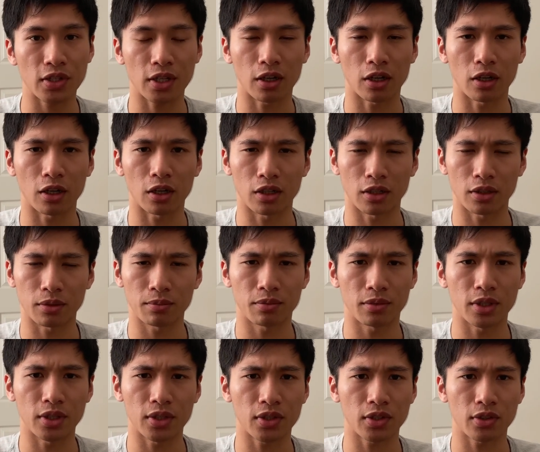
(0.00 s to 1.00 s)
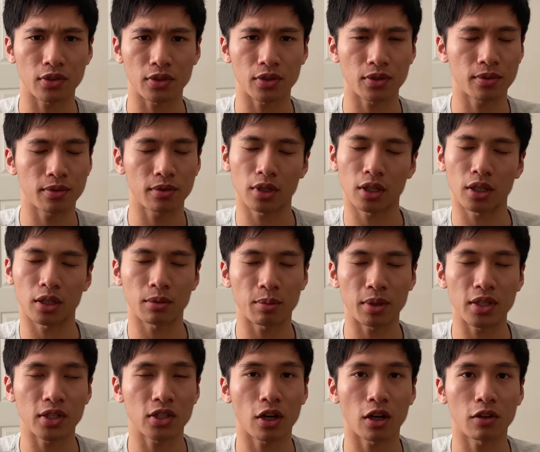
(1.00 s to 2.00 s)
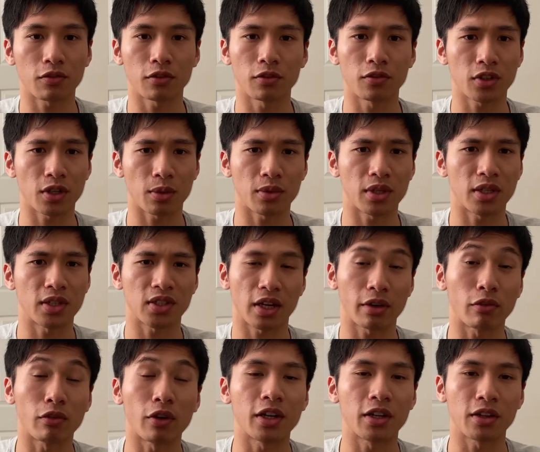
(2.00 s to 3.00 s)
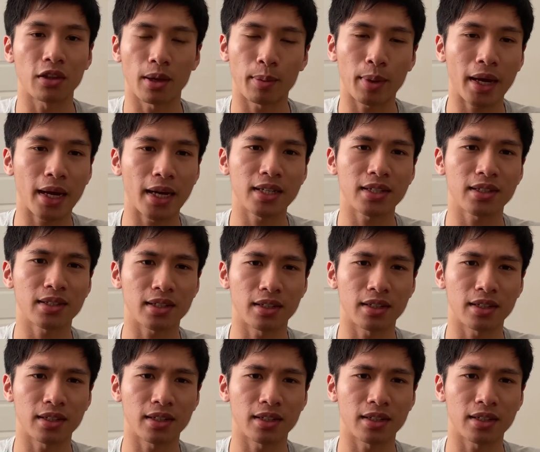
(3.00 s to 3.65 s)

Uh, this is uh, based off of some things I've read in the past